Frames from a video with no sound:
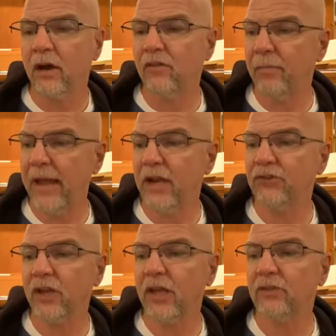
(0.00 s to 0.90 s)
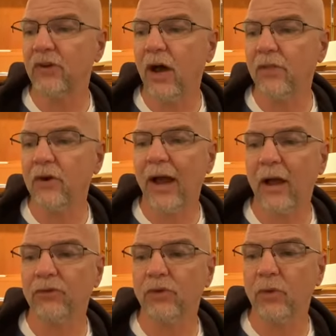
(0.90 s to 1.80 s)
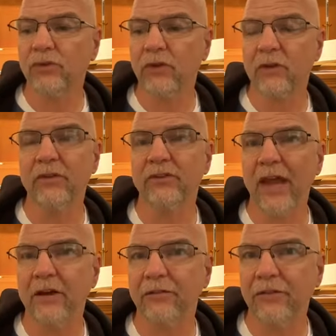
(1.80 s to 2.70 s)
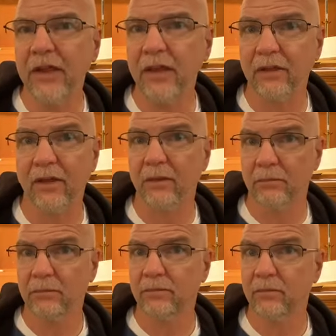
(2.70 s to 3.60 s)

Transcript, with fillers: of managing his other household servants and feeding them.